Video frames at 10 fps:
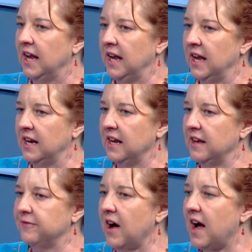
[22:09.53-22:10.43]
And
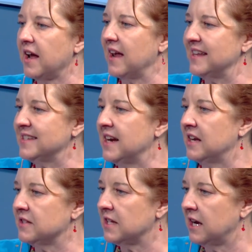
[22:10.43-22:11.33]
if I, as an
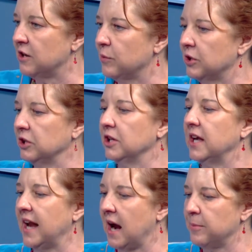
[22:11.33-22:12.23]
outsider, were to look
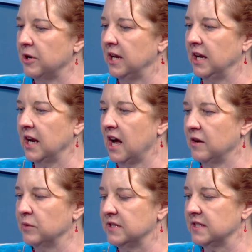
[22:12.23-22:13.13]
at Aberdeen, I
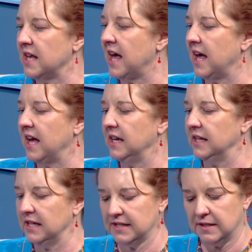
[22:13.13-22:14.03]
would say
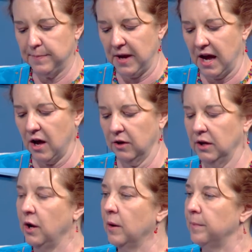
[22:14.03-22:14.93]
it's about
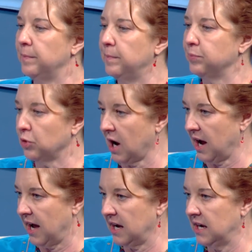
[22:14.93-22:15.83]

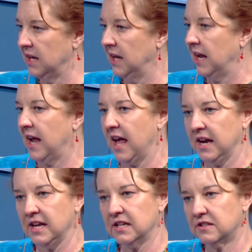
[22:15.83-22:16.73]
pride
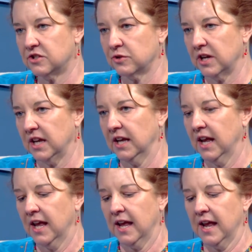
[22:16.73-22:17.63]
and history
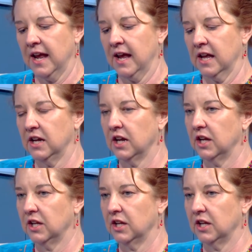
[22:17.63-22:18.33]
and